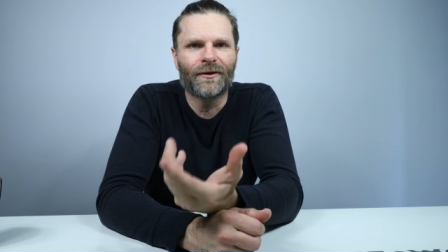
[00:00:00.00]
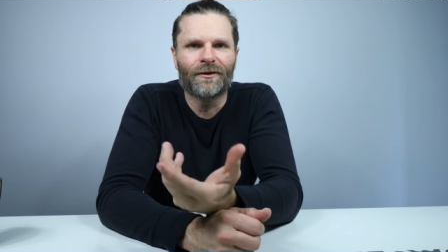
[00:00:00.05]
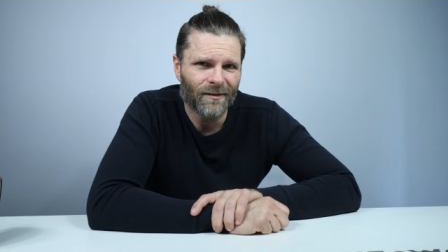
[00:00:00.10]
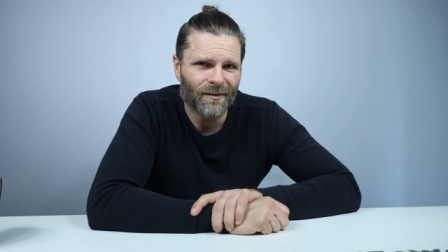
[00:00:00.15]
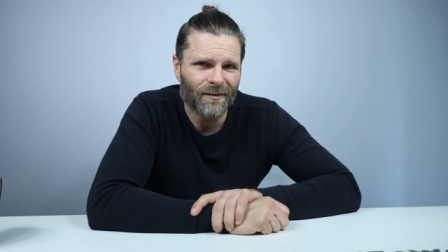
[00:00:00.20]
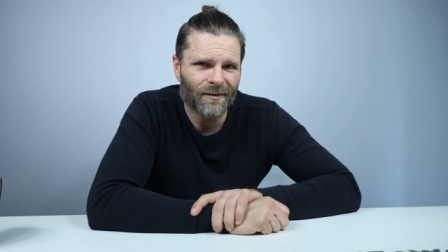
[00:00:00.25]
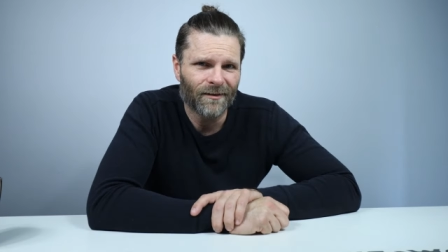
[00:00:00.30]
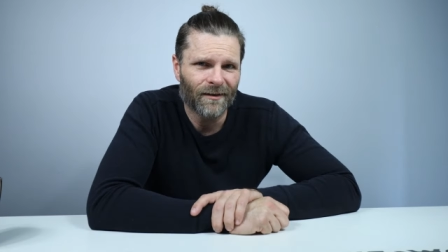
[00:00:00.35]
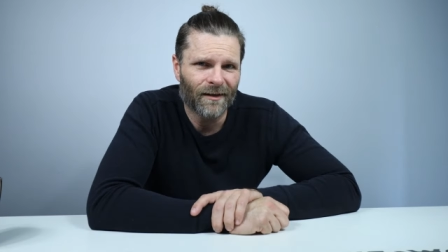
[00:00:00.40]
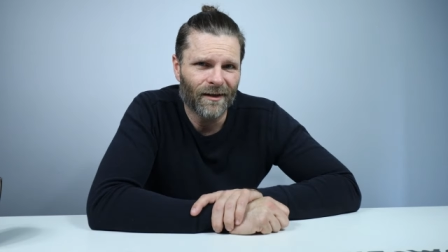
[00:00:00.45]
And
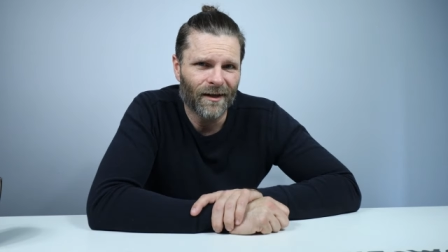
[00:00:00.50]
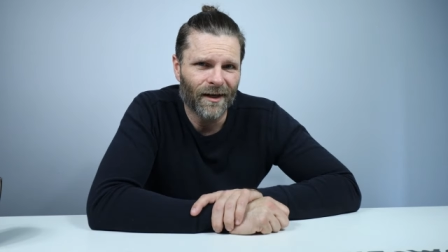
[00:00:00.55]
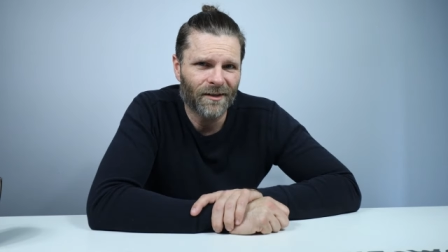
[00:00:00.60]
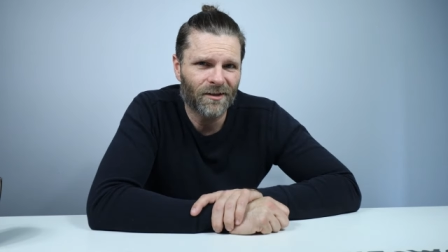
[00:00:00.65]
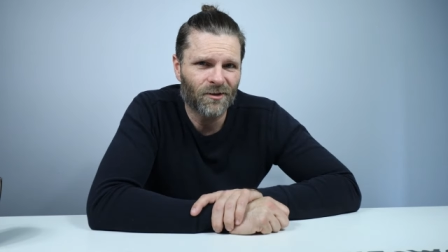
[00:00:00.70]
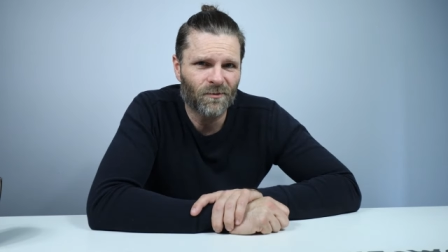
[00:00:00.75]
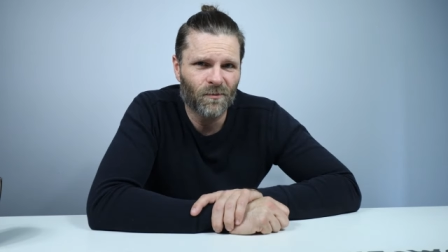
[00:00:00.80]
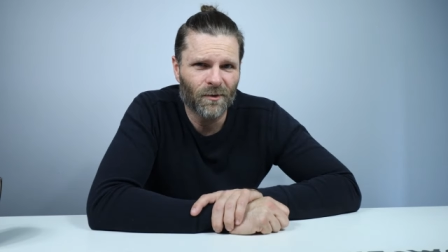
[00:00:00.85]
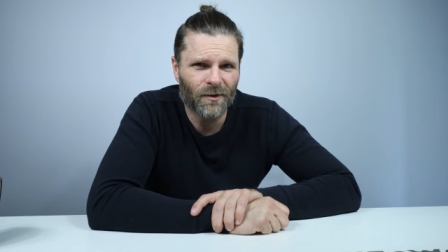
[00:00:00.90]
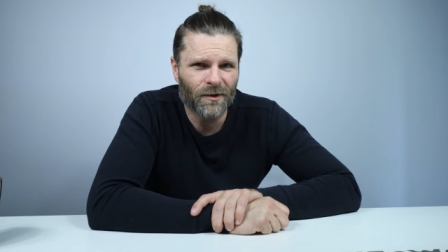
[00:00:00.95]
I
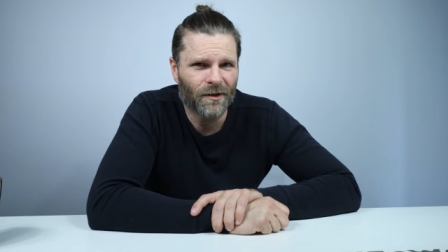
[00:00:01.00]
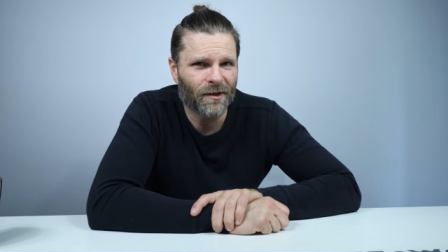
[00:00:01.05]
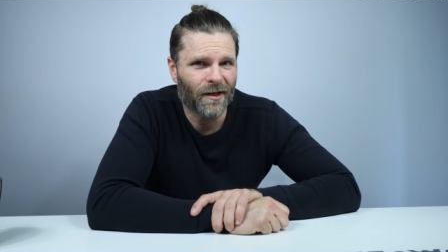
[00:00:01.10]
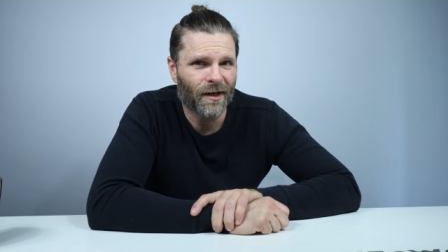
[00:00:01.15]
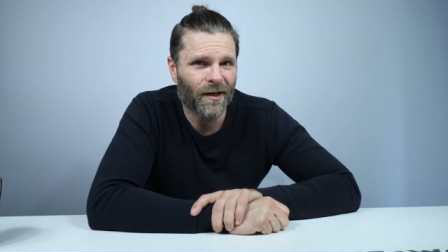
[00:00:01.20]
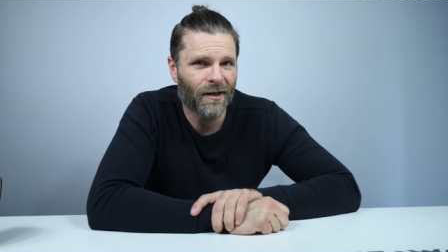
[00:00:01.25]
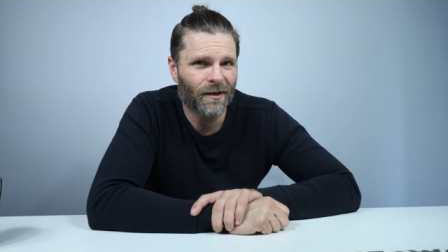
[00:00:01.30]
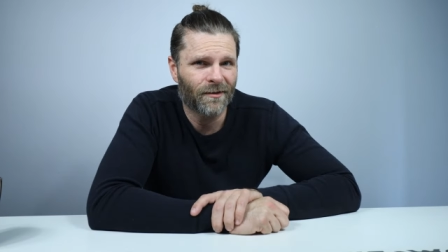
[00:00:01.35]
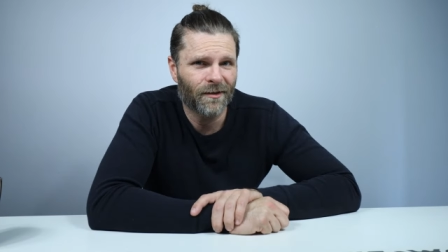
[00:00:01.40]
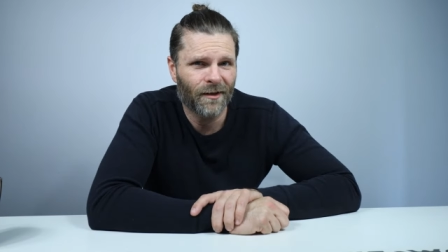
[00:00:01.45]
just wanted to
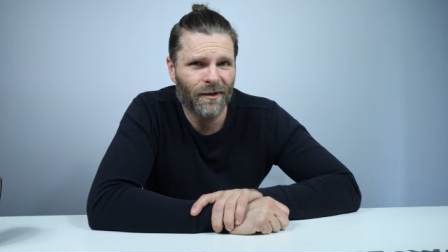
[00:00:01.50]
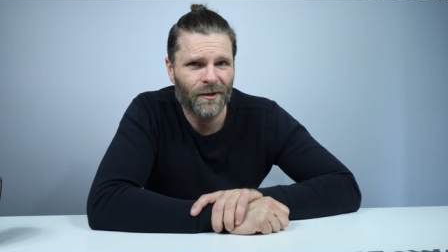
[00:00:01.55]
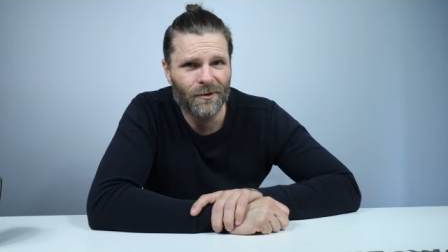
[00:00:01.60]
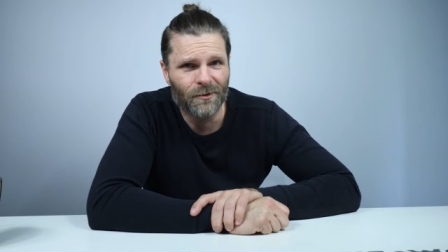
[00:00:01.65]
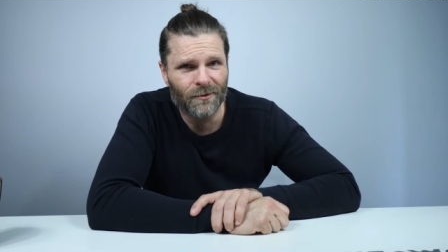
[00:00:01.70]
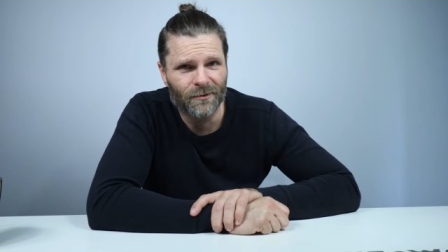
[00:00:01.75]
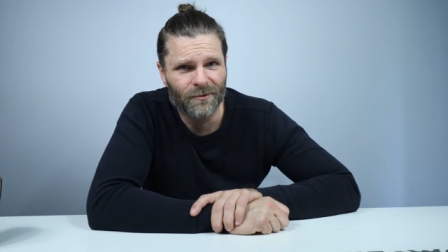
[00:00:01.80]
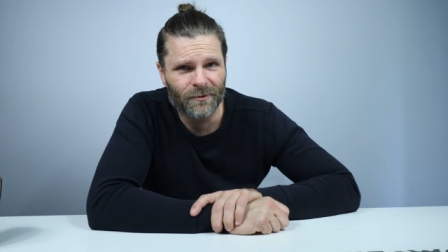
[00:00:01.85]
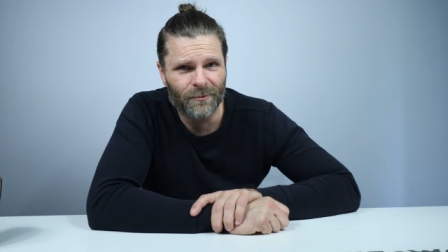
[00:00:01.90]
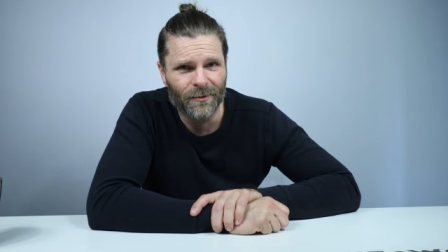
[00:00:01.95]
kind of tell
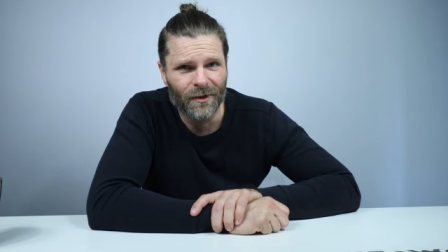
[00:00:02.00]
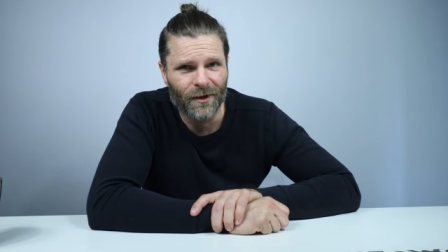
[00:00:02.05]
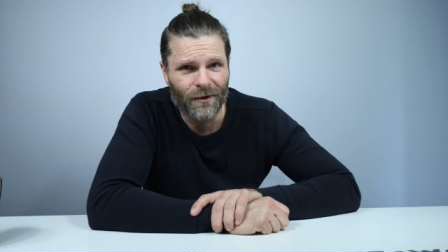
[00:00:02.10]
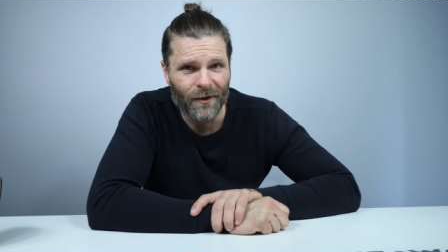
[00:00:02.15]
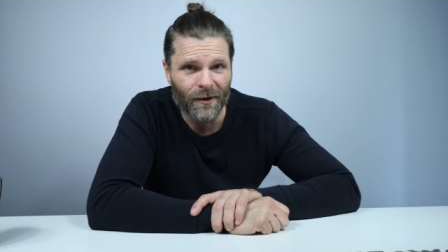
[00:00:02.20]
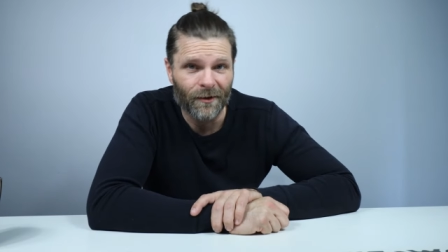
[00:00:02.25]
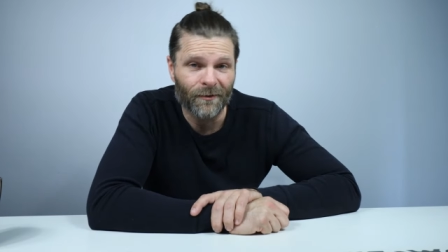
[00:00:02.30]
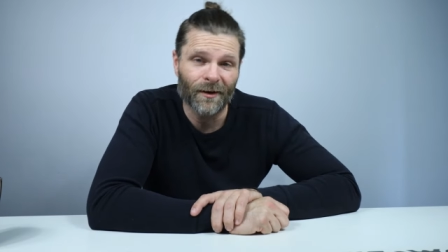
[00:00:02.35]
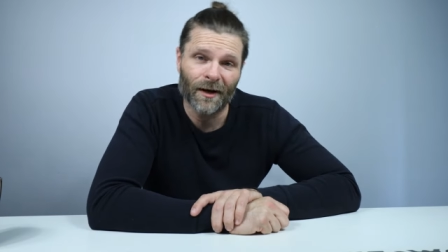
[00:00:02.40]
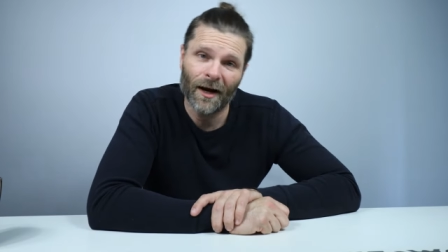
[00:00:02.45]
you some of the
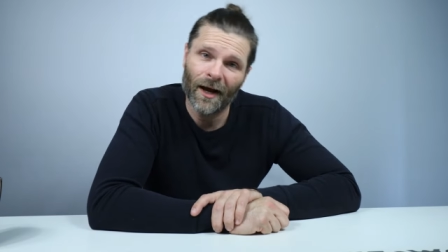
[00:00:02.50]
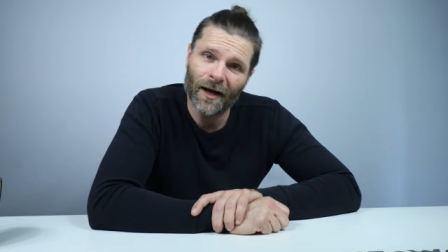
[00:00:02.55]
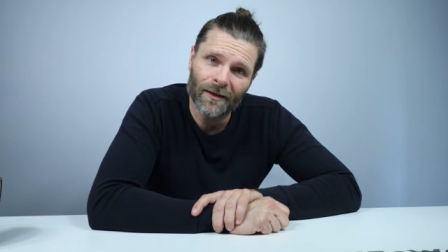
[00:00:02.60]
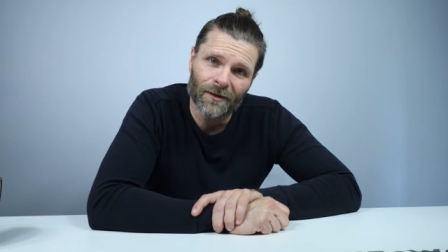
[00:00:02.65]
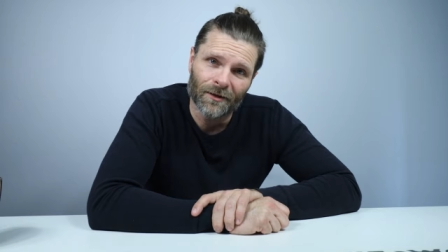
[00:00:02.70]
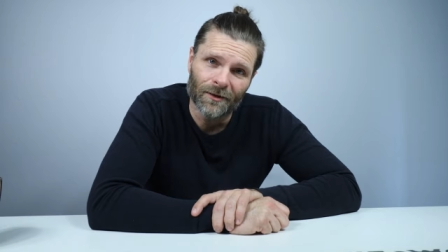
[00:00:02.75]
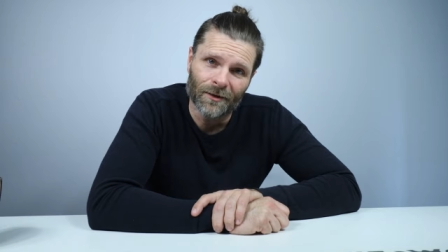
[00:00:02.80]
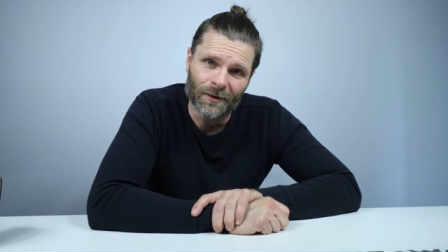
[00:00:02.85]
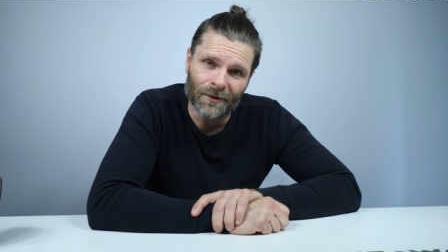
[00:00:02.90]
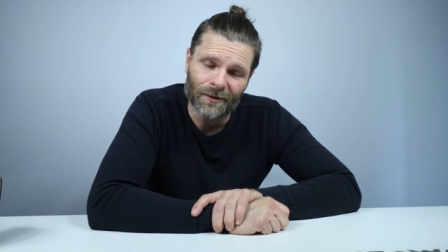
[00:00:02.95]
things that I
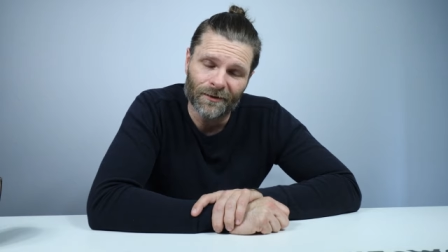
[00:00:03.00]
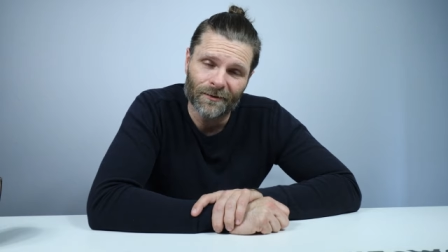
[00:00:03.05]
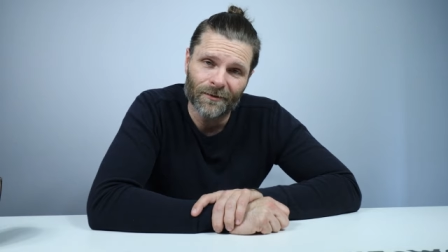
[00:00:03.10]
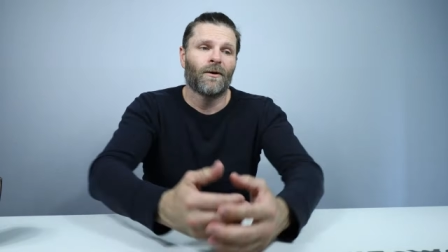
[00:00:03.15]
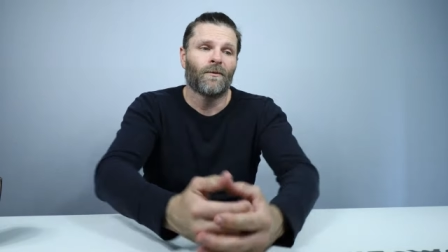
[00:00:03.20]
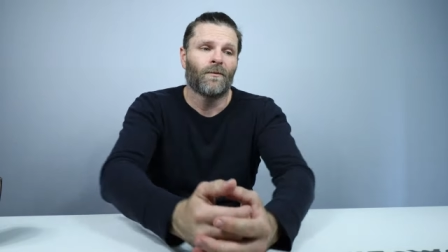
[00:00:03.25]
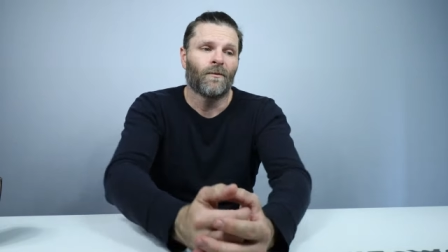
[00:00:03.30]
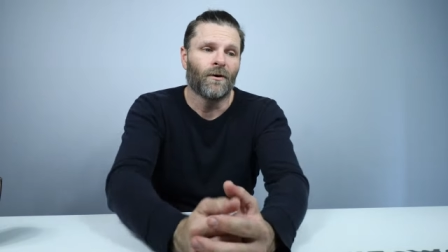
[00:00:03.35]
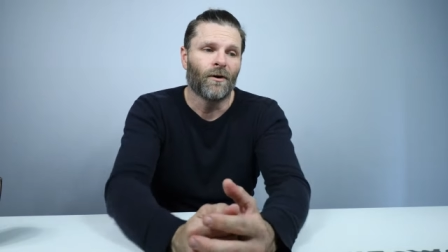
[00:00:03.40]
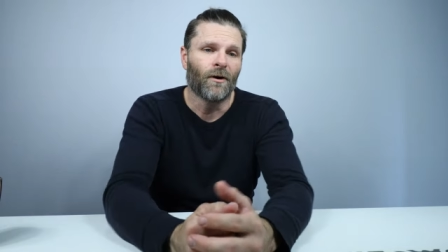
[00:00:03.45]
learned
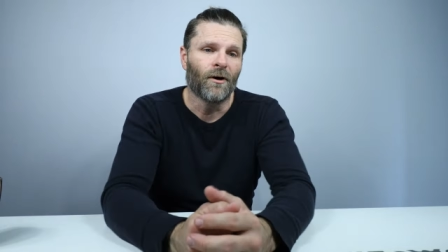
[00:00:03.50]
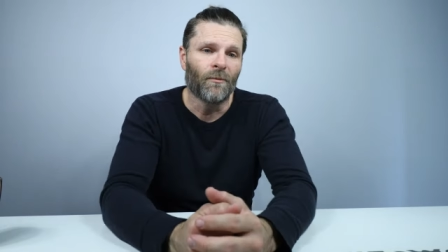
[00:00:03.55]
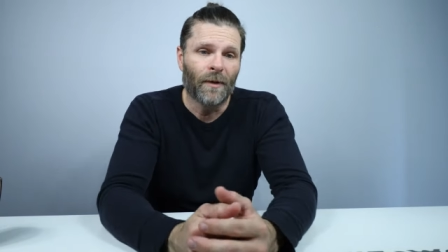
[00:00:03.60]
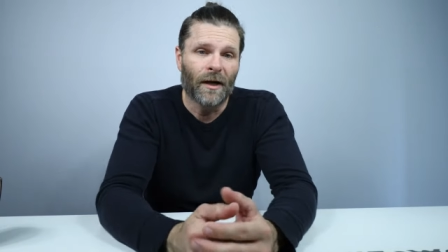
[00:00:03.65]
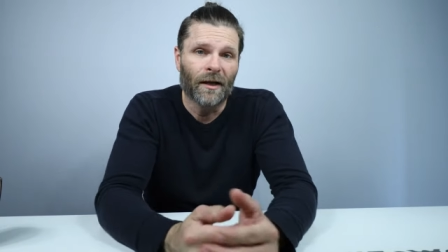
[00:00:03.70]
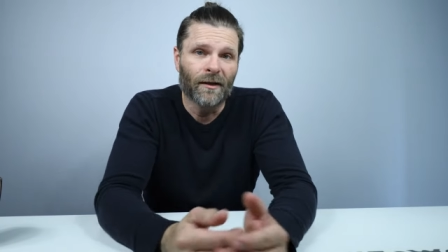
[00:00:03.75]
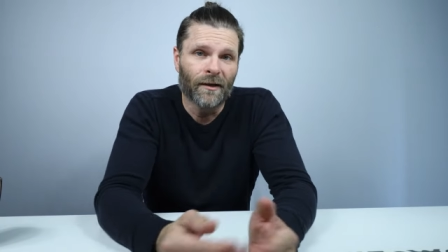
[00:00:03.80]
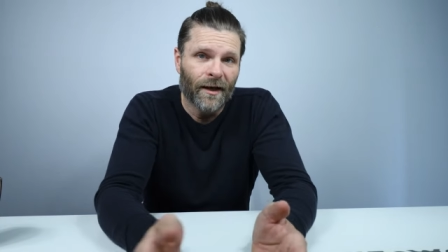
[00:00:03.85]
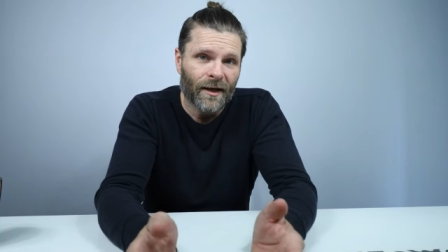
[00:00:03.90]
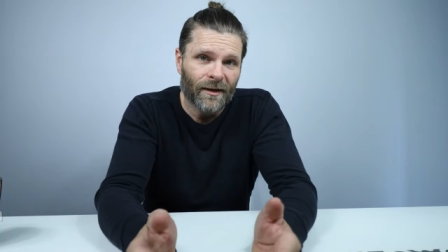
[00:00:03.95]
on
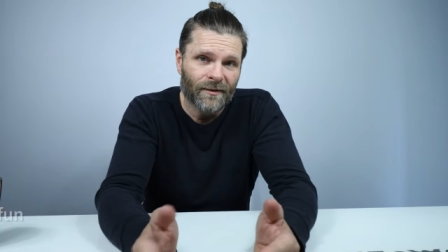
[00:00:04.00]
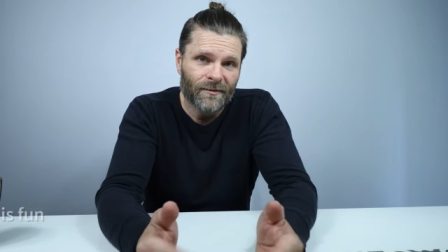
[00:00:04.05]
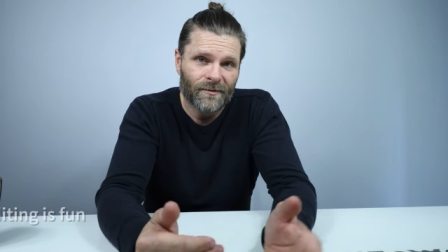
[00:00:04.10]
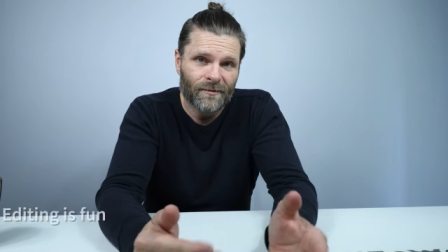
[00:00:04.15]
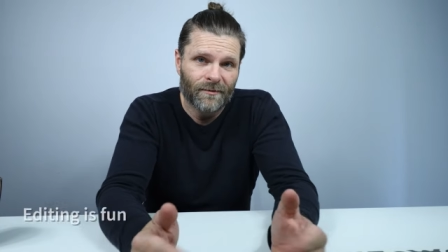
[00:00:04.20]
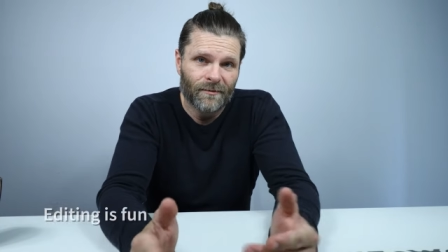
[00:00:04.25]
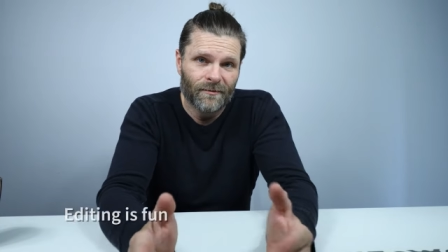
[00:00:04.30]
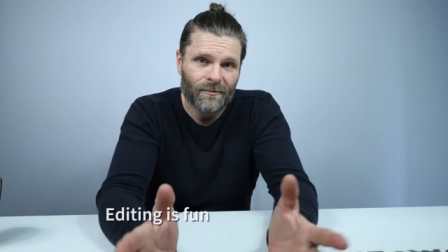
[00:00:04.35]
my last